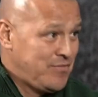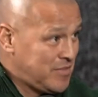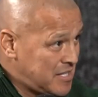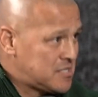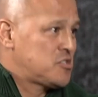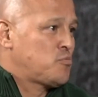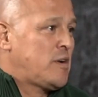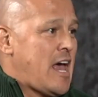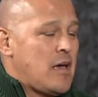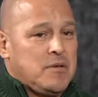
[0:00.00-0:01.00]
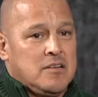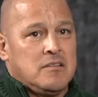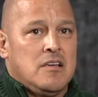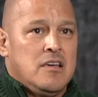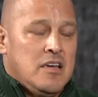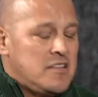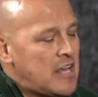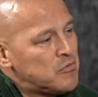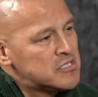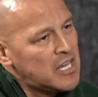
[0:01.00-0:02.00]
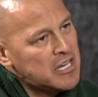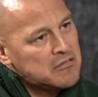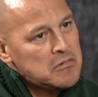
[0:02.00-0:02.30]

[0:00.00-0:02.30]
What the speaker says: this is what happened. And that was like,